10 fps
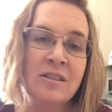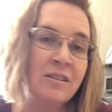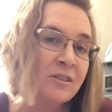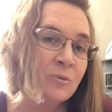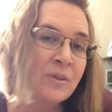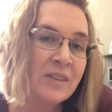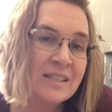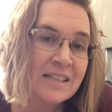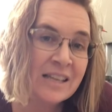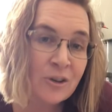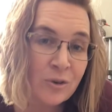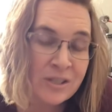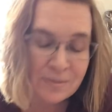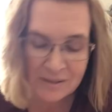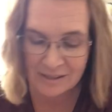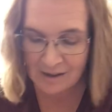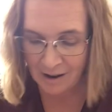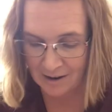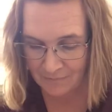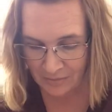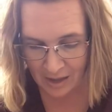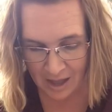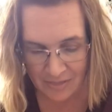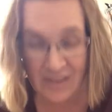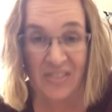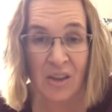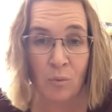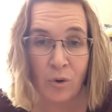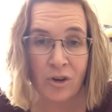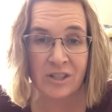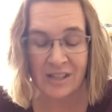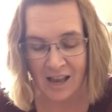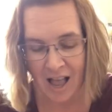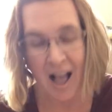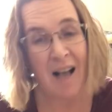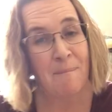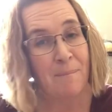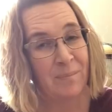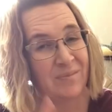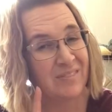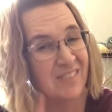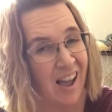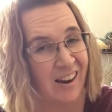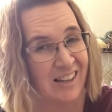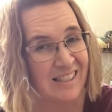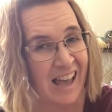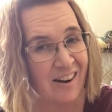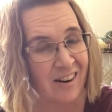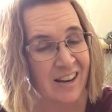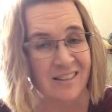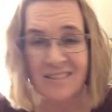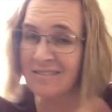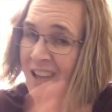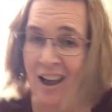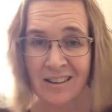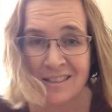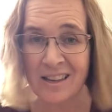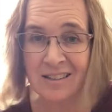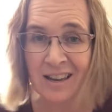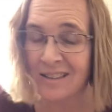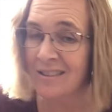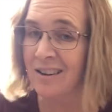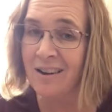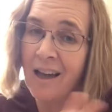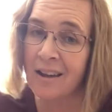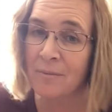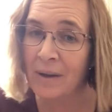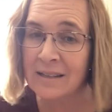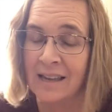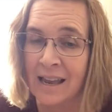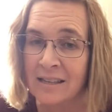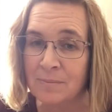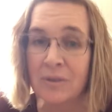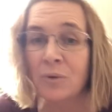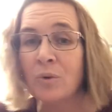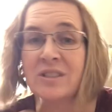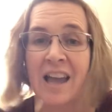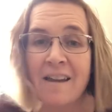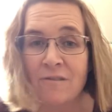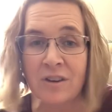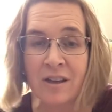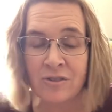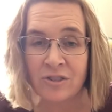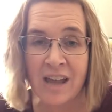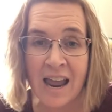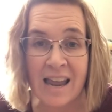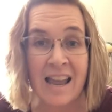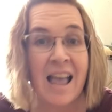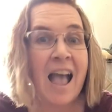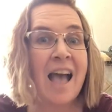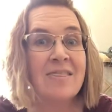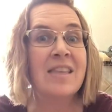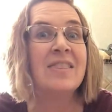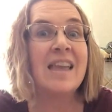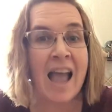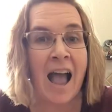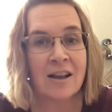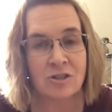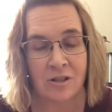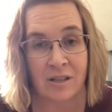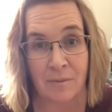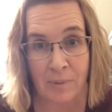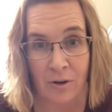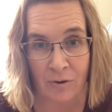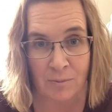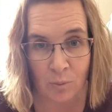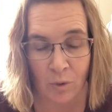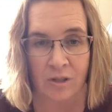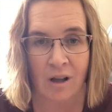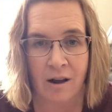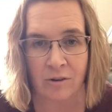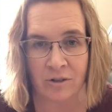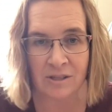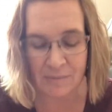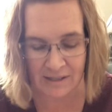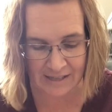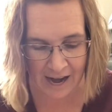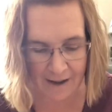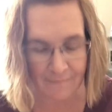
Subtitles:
learned what they did at Christmas time, that they worked not on Saturdays, not on Sundays, not on Mondays, but they worked every other day. And then the Pilgrims worked on Christmas Day.